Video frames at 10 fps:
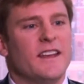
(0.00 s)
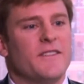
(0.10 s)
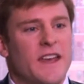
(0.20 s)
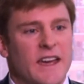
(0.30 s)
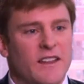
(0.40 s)

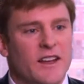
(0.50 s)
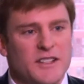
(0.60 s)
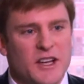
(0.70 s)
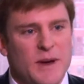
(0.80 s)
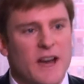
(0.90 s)
If the headlines
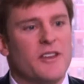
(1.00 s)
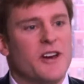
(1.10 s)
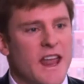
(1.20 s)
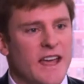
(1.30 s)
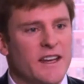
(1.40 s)
come out and they're
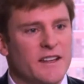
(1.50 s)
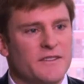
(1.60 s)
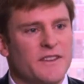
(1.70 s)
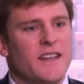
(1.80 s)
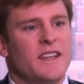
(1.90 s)

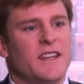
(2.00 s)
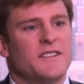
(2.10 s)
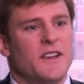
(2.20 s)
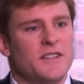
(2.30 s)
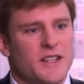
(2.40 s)
negative, it
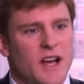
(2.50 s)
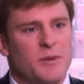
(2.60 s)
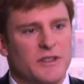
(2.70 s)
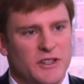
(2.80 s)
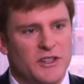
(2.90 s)
gives us an
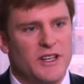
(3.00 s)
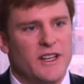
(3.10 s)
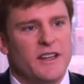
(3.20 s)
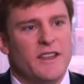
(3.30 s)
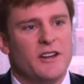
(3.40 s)

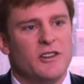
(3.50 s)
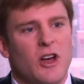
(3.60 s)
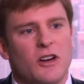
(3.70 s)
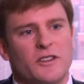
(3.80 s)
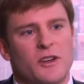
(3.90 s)
opportunity that are
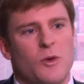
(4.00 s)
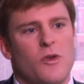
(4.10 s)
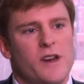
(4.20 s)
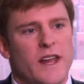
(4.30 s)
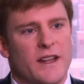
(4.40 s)
long-term
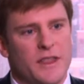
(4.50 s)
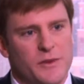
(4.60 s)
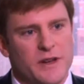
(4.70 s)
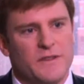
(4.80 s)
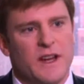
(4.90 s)
oriented,
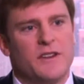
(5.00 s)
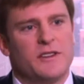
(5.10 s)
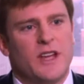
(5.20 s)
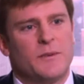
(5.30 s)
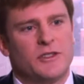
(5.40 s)
3 to 5
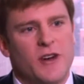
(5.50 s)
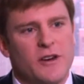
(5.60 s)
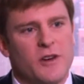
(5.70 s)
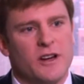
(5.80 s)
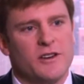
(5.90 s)
year type of
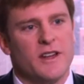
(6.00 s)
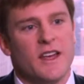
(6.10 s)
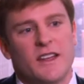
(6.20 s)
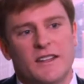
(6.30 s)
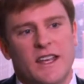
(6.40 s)
track record,
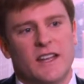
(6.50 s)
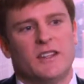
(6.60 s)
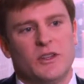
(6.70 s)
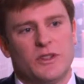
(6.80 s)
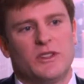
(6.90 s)
to get
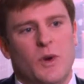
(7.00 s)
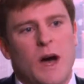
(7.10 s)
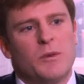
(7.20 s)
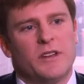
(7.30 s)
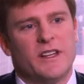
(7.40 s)
into a
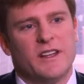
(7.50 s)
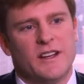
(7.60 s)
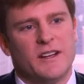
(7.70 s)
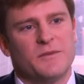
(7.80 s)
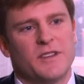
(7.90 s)
duopoly,
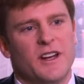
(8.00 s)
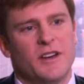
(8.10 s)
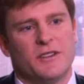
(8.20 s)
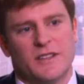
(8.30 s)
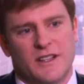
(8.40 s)

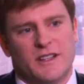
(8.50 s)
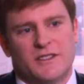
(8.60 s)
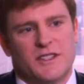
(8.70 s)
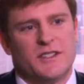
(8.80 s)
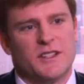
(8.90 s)

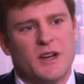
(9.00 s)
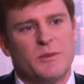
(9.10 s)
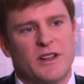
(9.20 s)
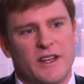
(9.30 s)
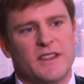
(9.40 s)
such as a
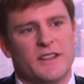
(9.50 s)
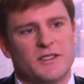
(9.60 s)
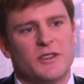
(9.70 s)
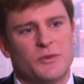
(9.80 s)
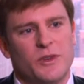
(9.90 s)
company like this.
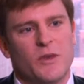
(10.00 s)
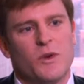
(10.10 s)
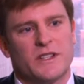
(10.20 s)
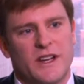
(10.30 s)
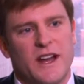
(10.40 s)
So it really
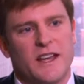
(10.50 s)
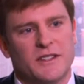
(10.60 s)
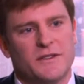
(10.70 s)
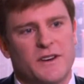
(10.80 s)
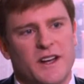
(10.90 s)
works out
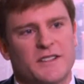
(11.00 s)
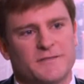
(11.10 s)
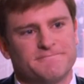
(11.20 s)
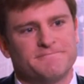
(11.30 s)
nicely for us.